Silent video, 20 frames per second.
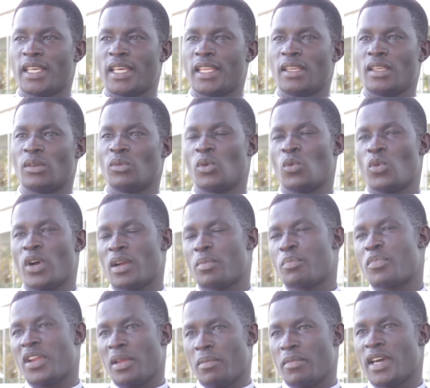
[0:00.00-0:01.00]
and we work
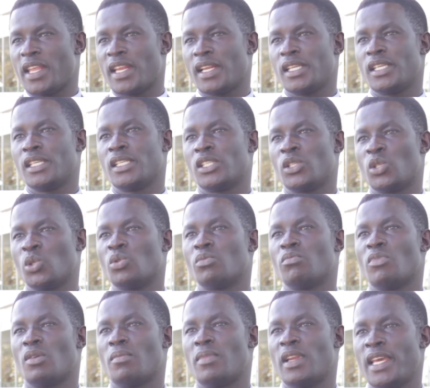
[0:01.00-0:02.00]
primarily to
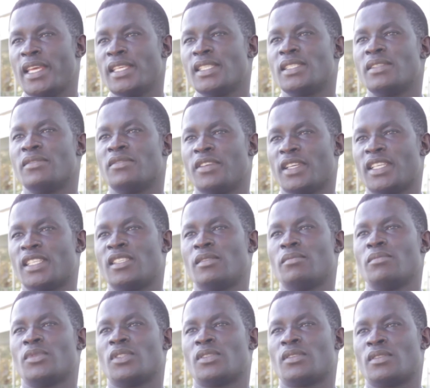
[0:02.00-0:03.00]
mobilize the
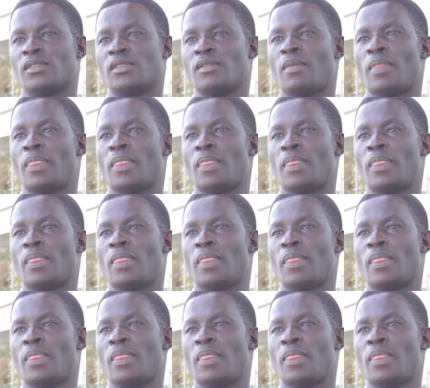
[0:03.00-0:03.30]
victims